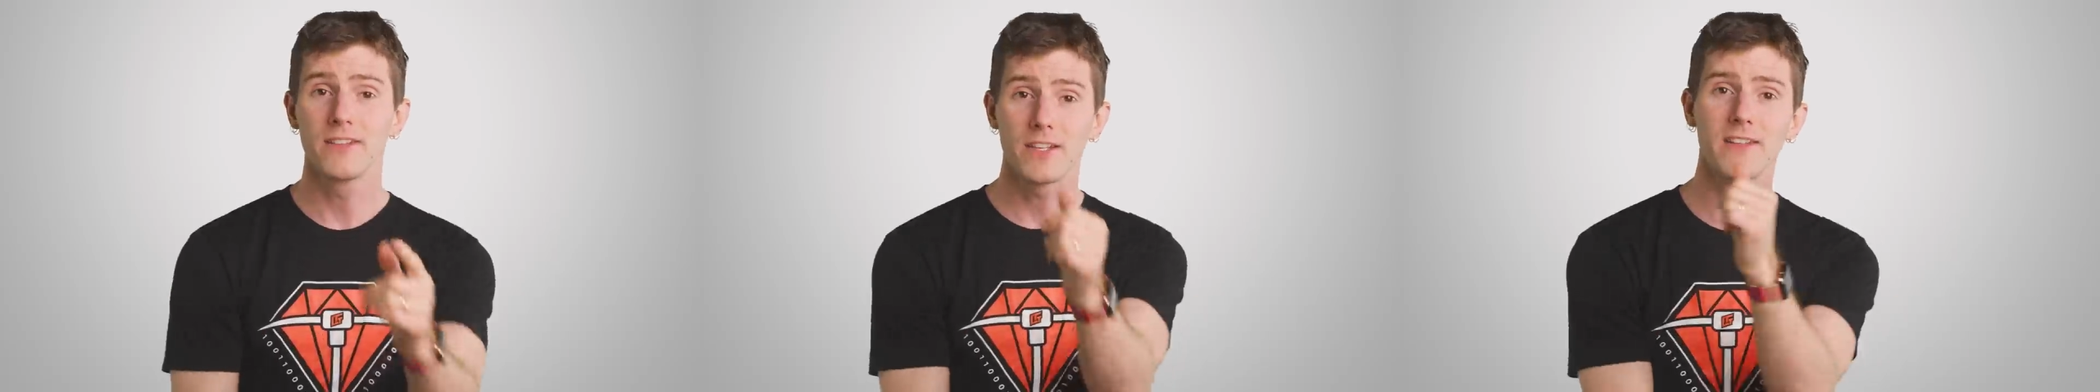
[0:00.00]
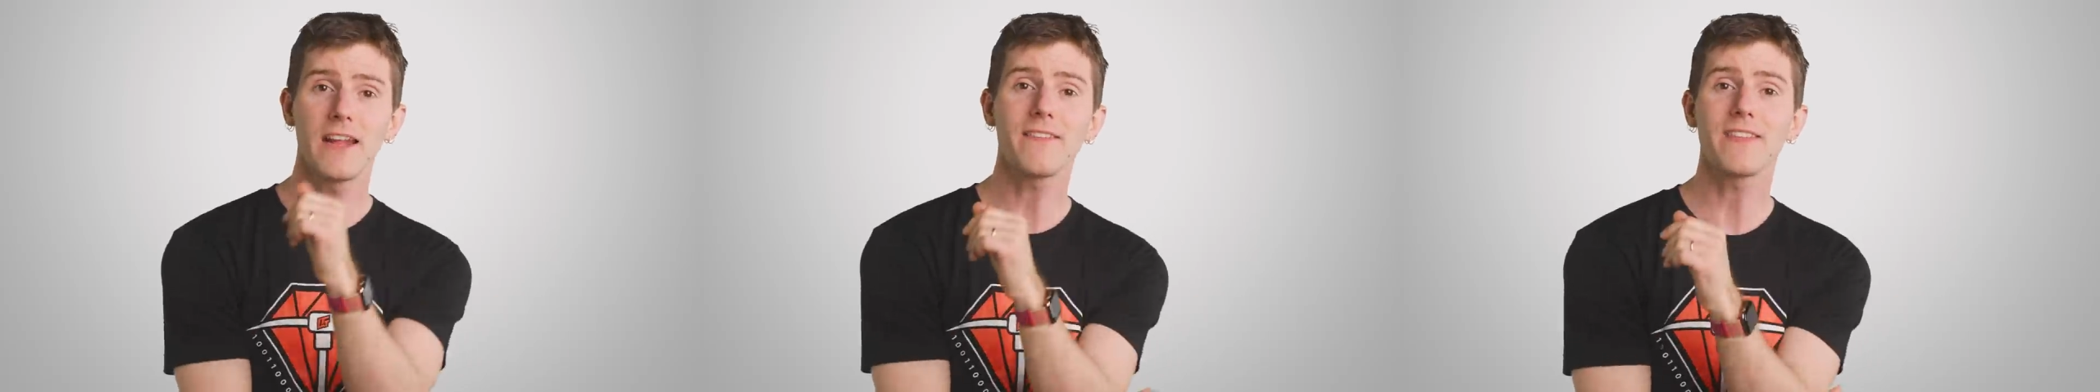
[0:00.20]

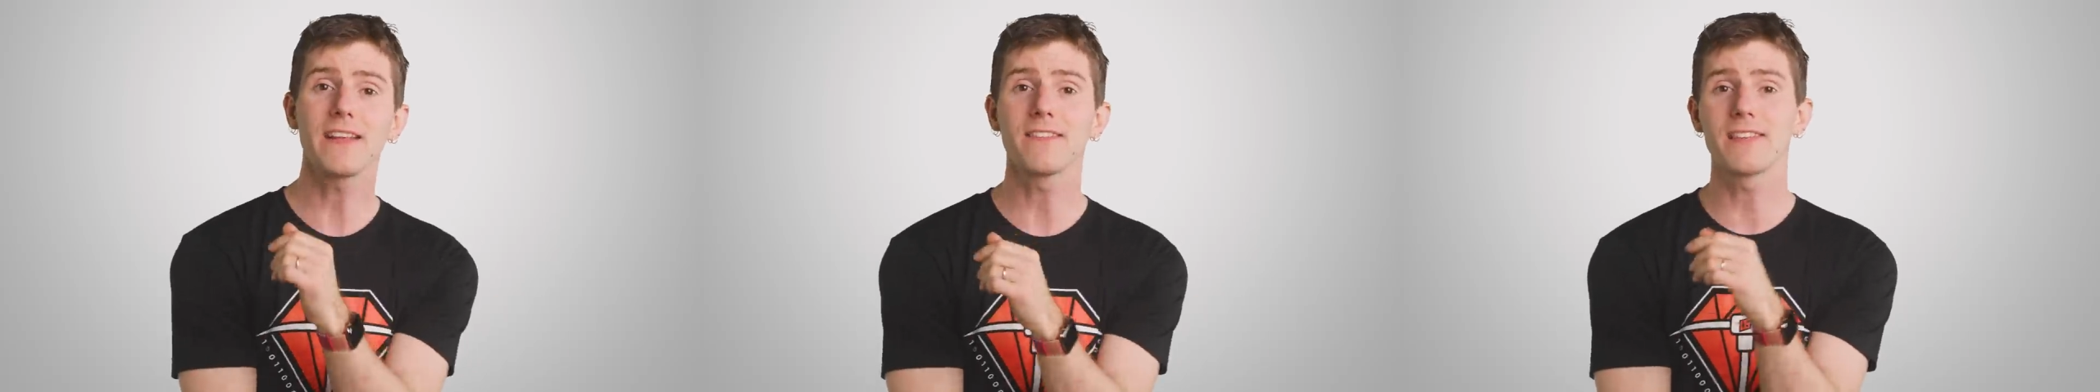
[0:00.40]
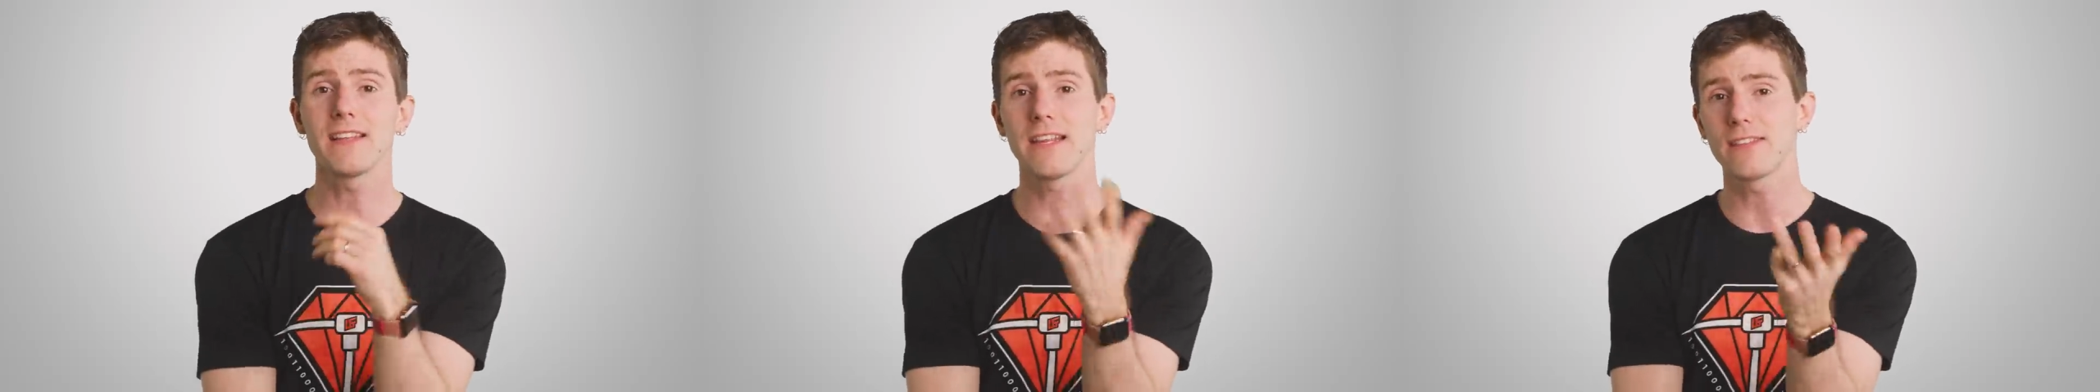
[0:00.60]
To take
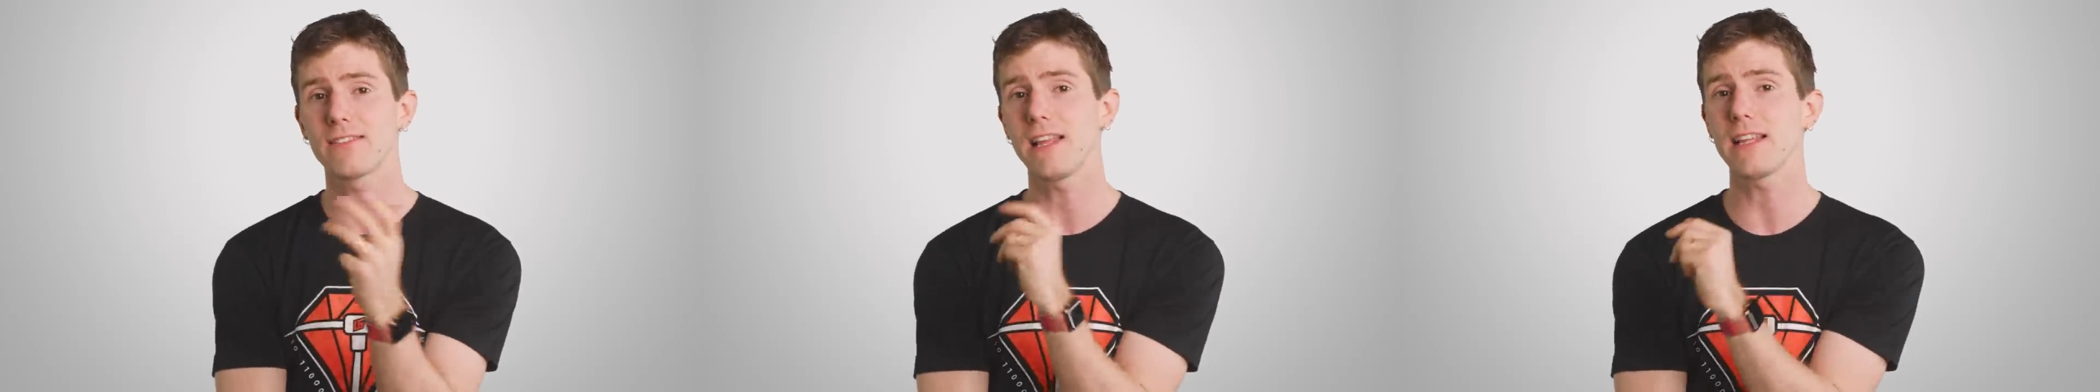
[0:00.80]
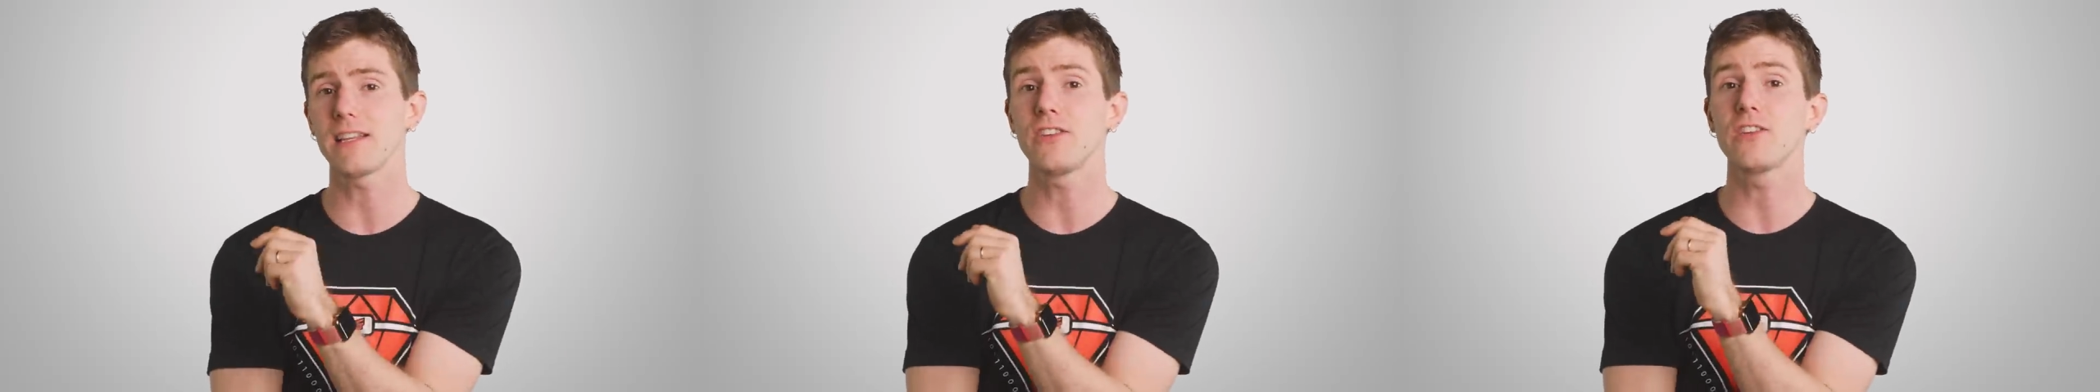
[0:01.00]
things in a
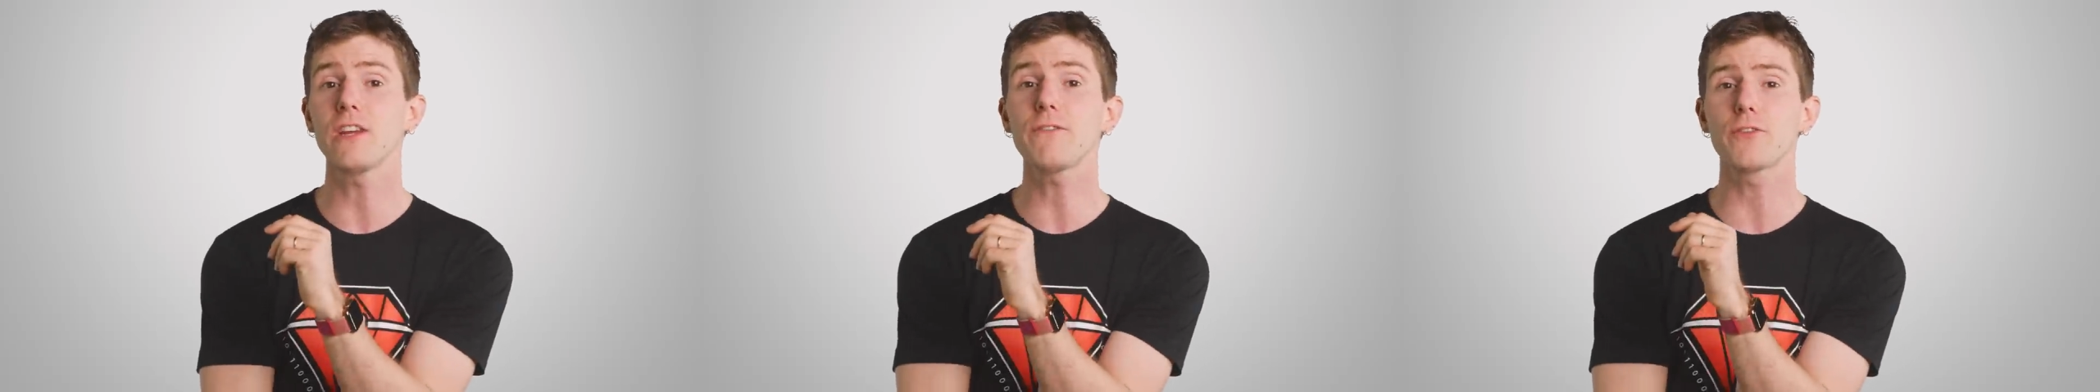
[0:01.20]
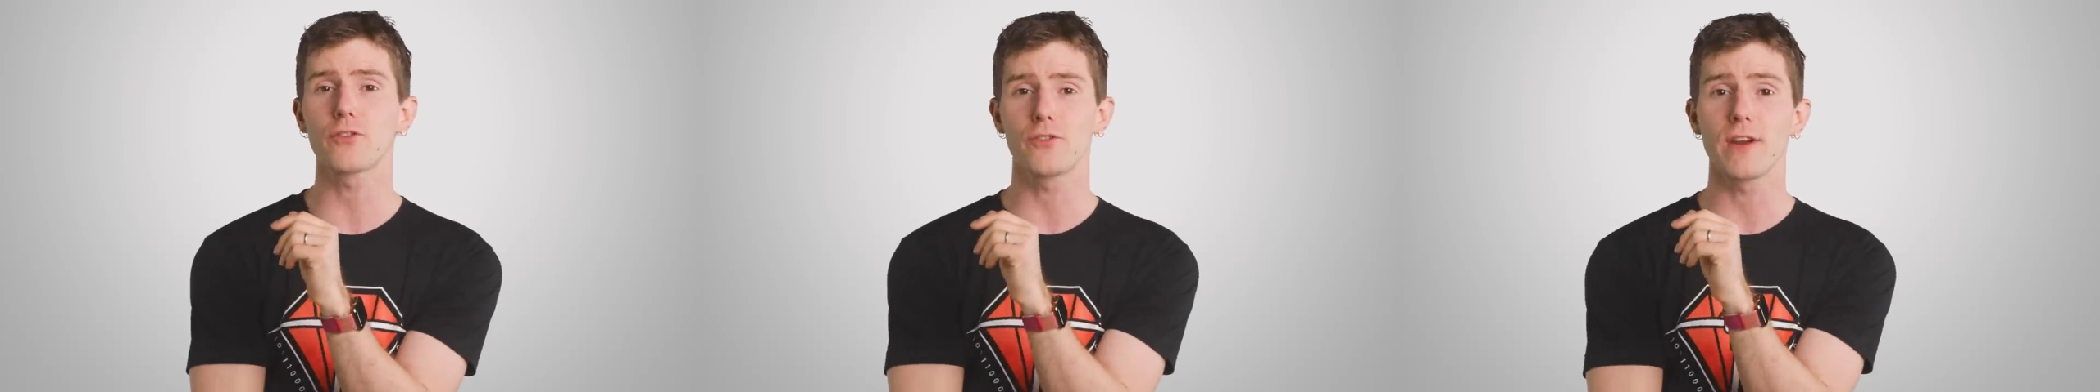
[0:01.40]
slightly
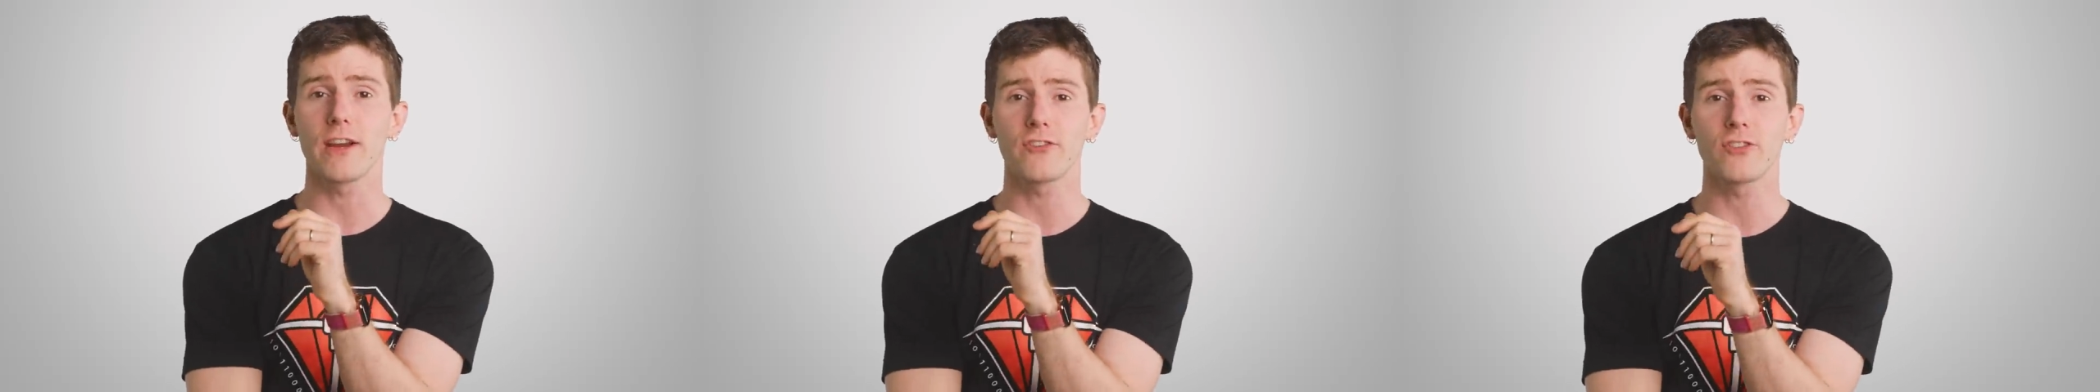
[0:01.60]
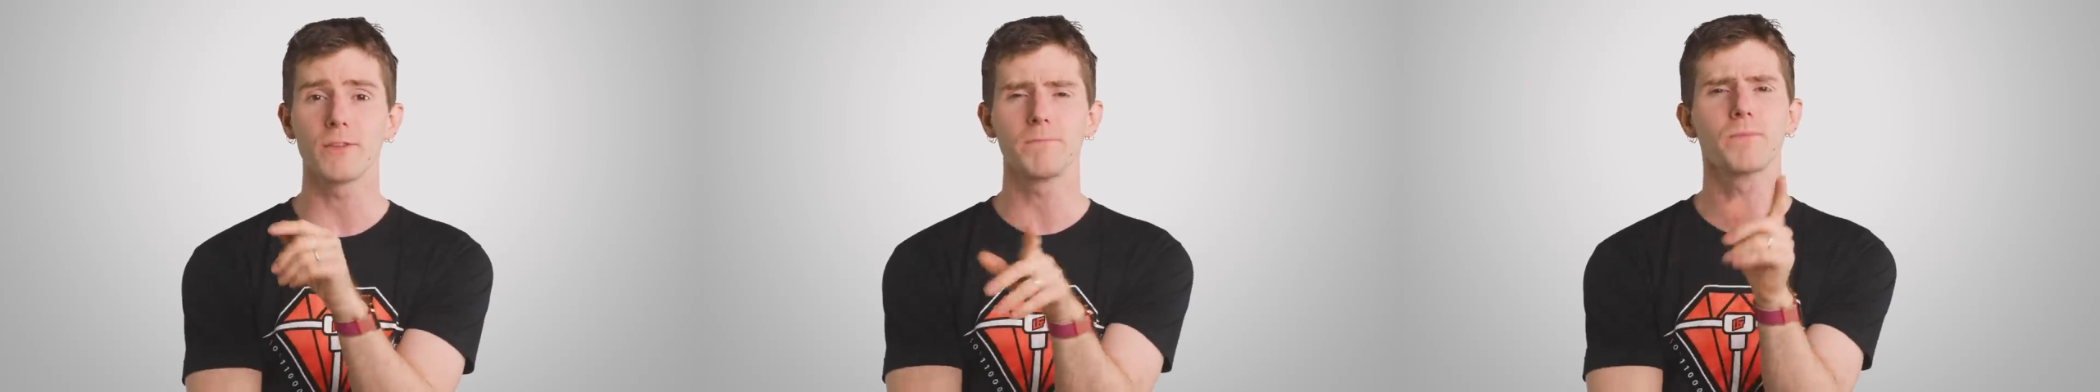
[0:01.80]
different
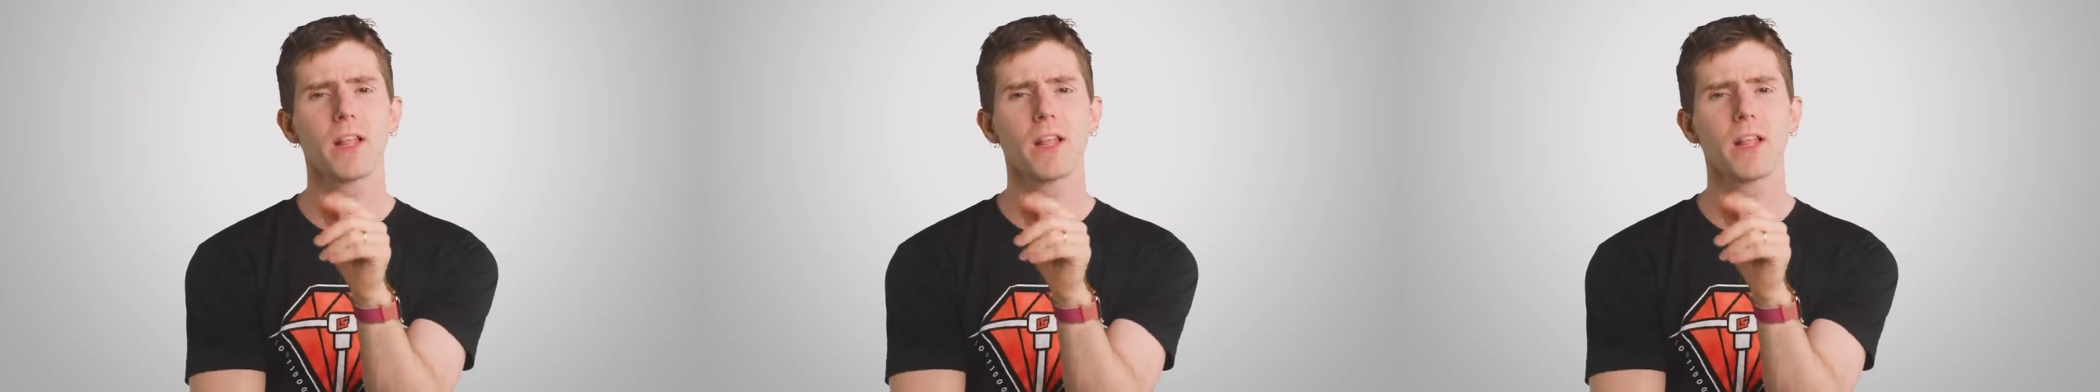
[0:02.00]
direction,